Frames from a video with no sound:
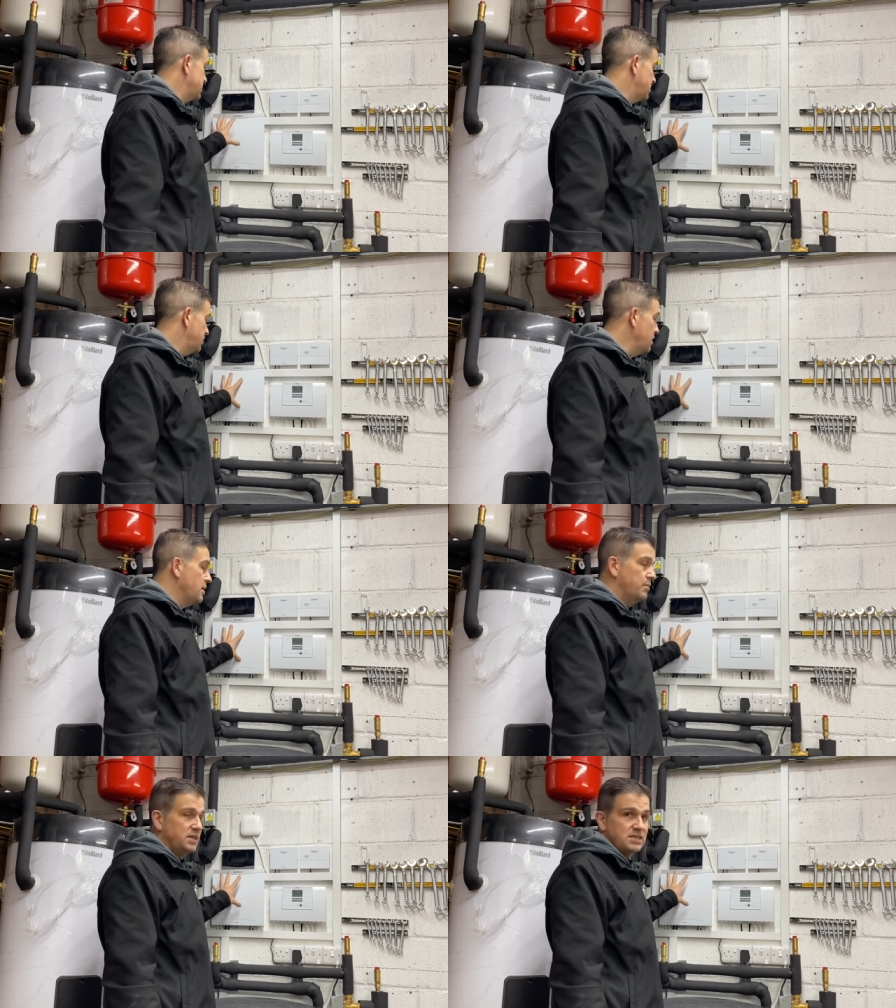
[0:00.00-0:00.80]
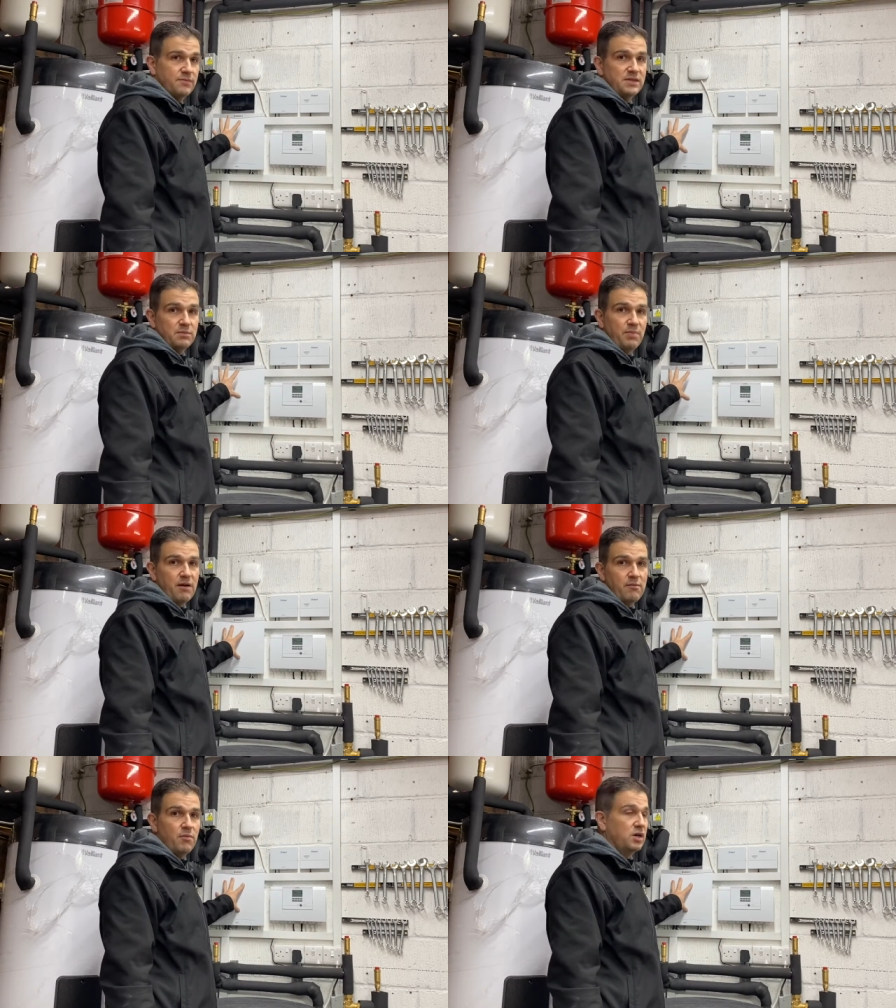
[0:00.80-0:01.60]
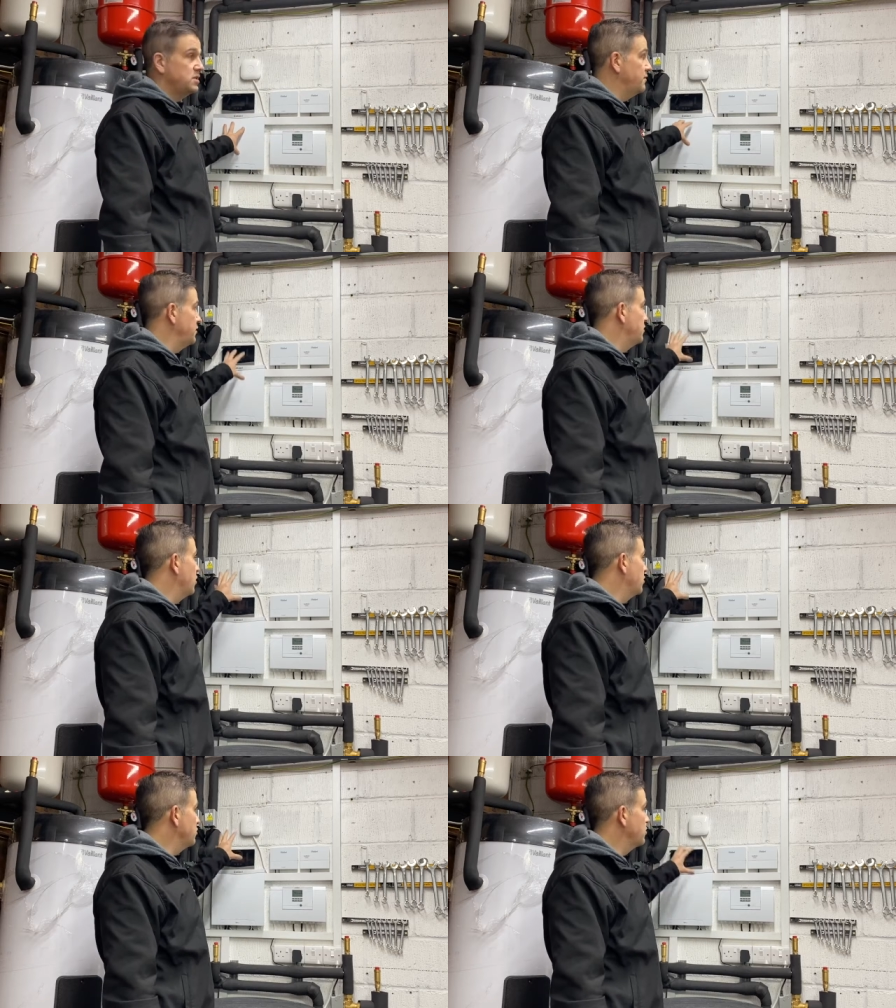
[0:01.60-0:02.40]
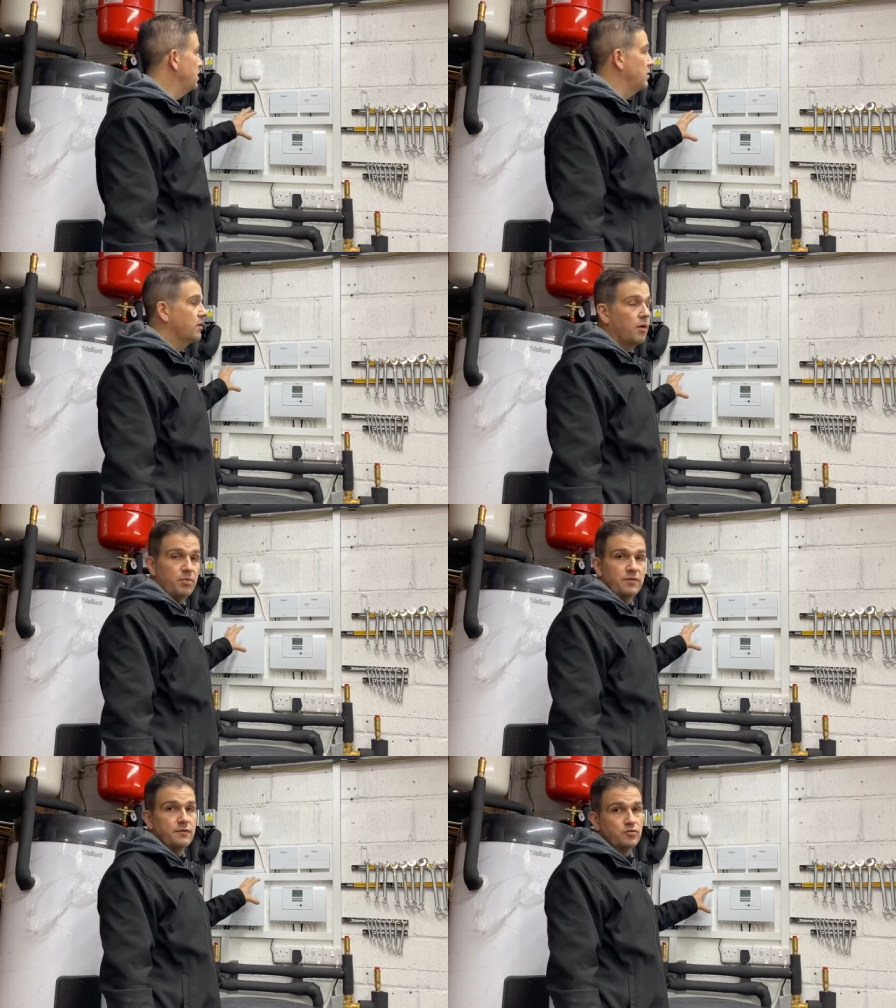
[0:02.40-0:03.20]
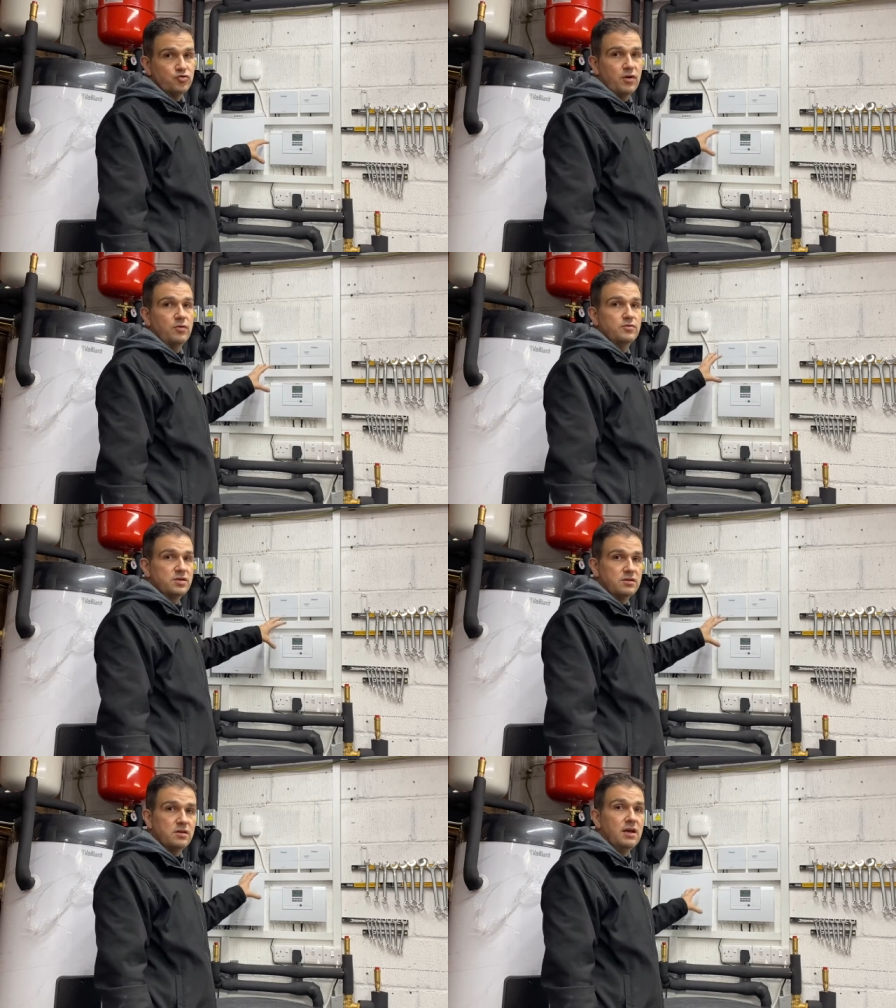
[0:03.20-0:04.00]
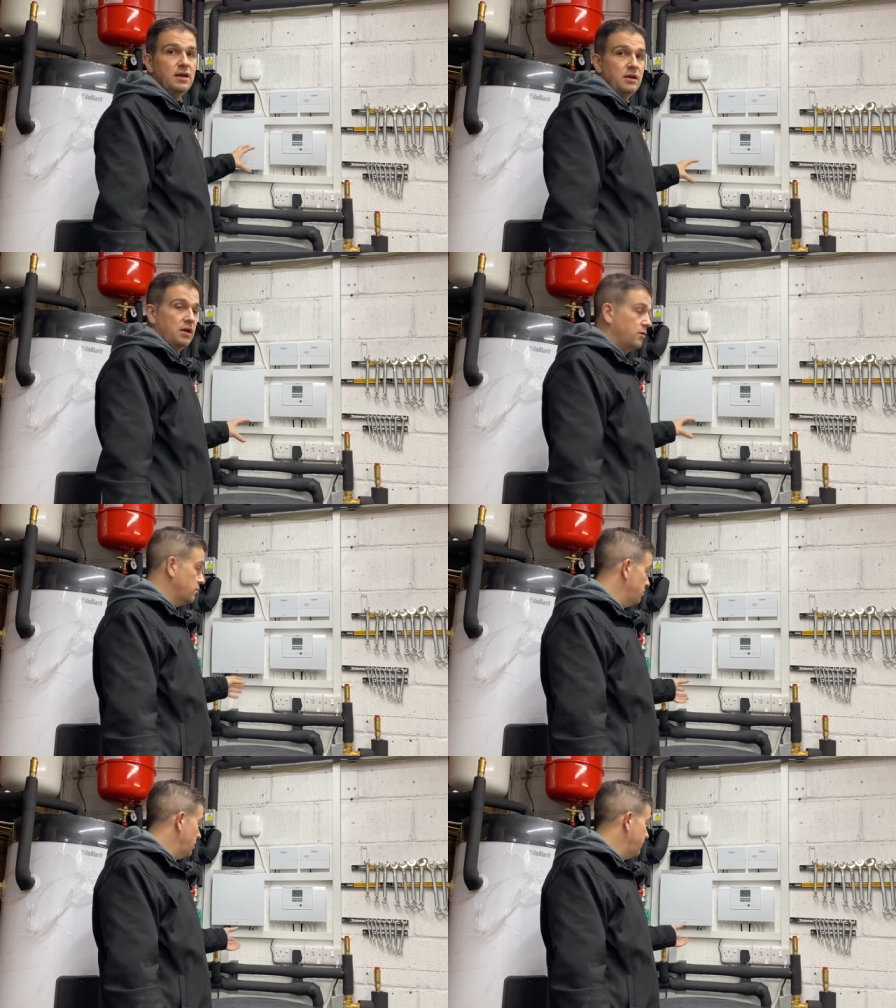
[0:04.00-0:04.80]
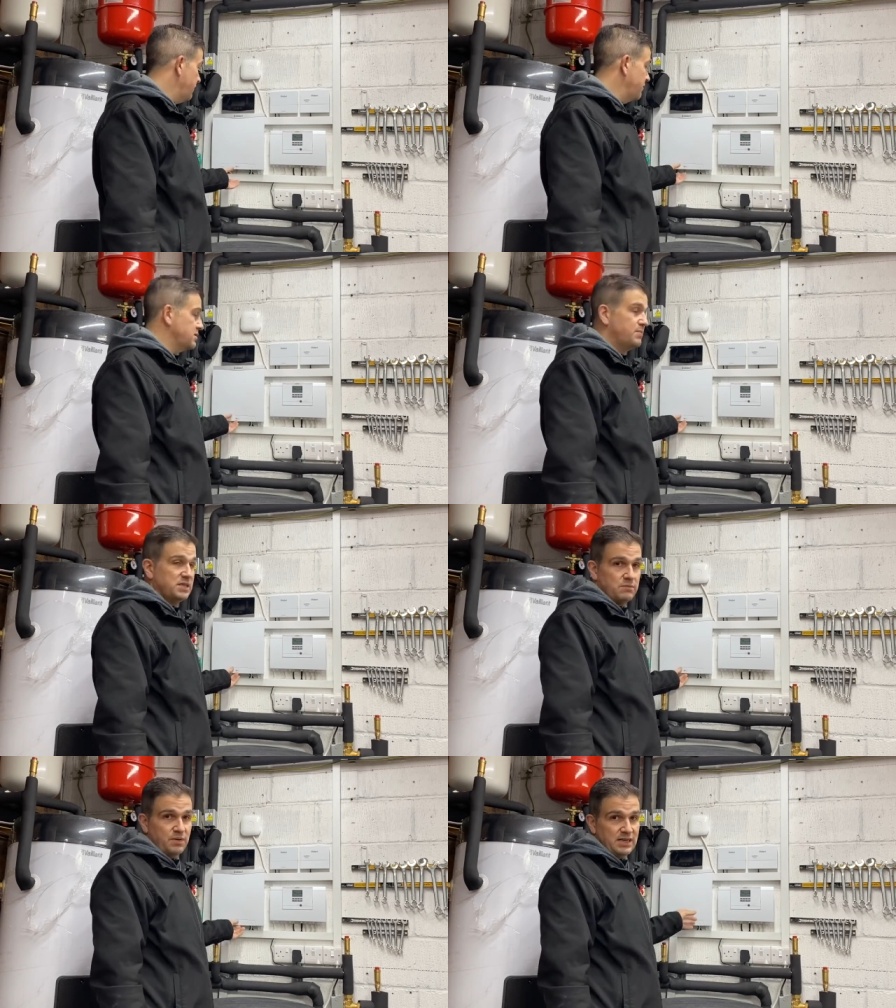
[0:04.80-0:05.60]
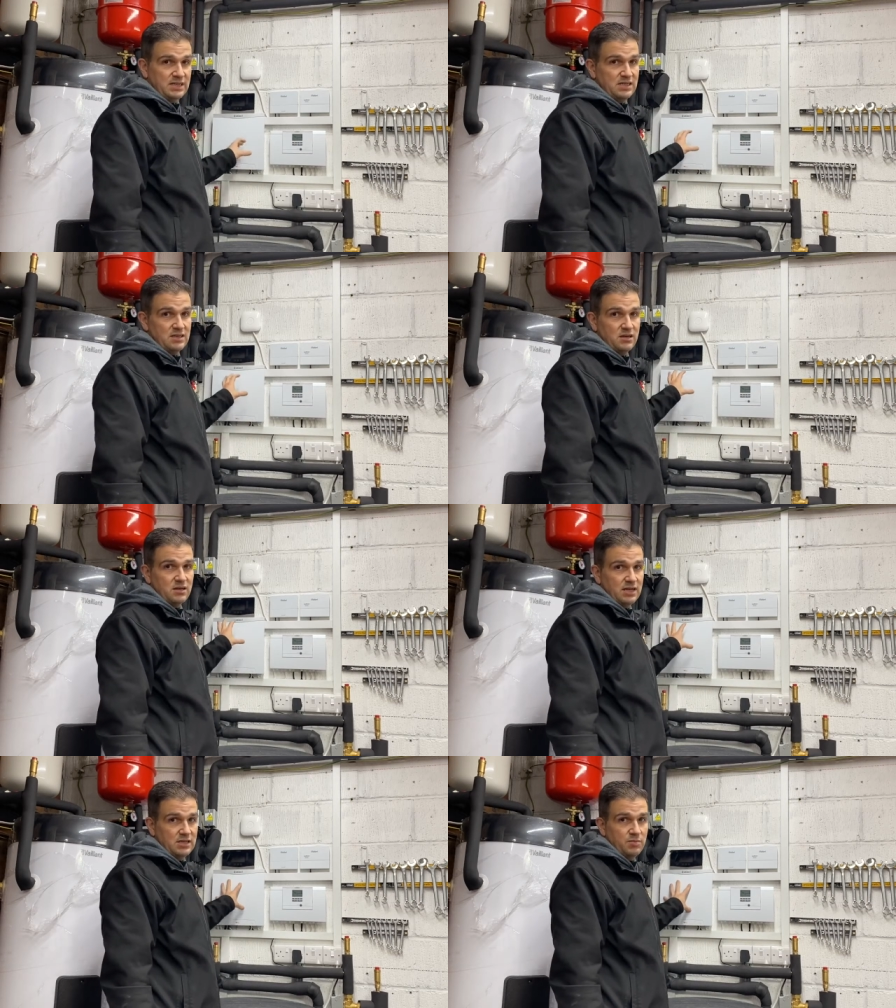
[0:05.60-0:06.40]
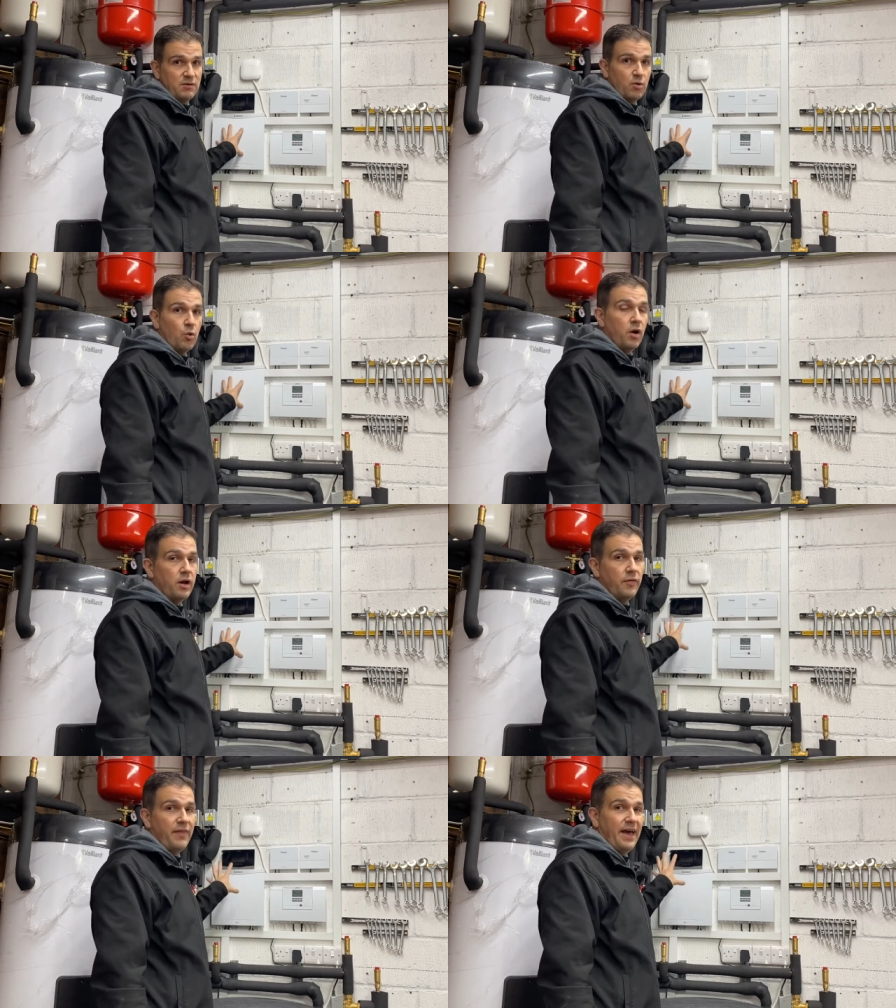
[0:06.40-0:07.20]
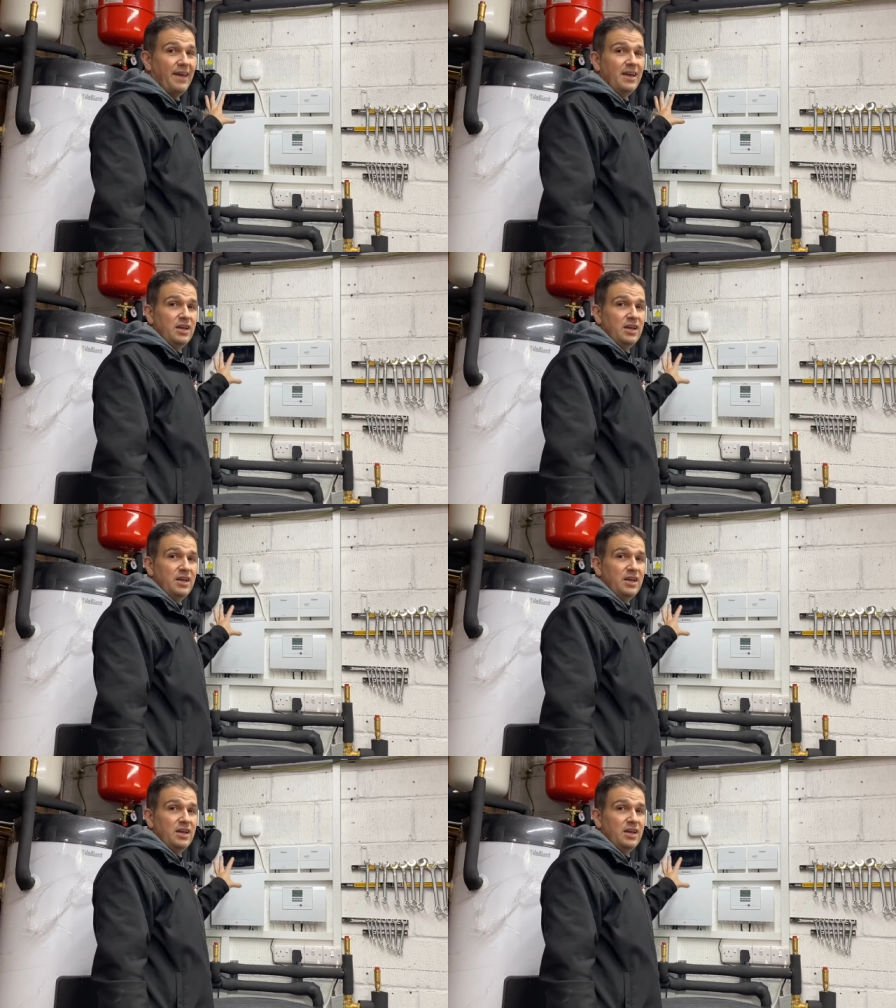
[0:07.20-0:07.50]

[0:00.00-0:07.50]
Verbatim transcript: So, but it's something to bear in mind. So if you've got, you know, a couple of controls and, you know, various bits and pieces that need to be required on that.